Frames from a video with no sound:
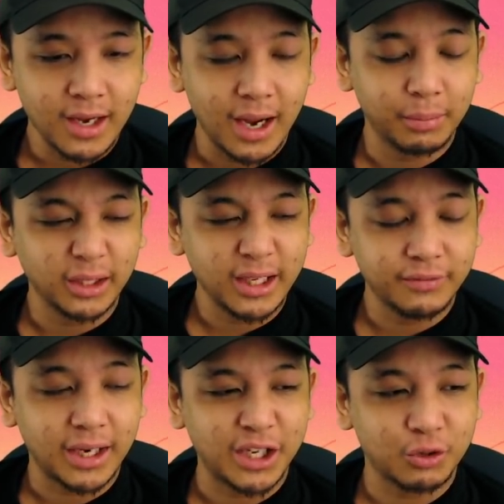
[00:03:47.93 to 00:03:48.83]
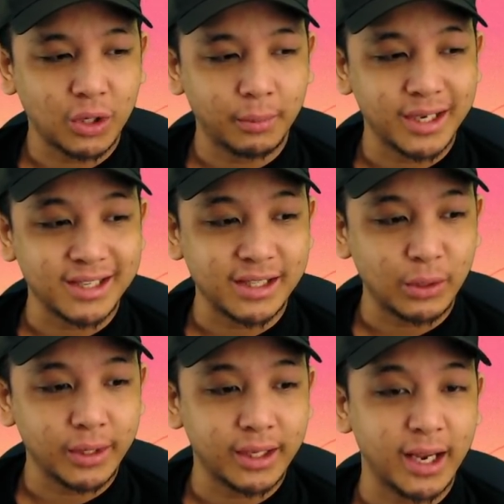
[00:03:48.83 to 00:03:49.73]
I believe Hashirama is
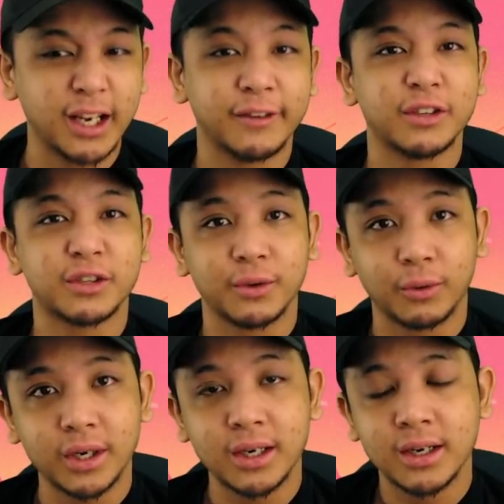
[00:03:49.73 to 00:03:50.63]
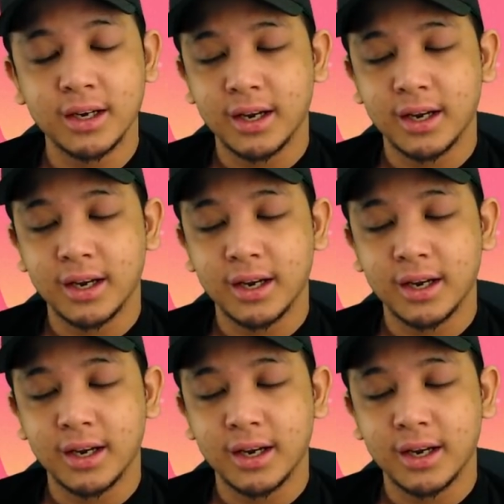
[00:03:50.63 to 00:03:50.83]
nearing the end of his story,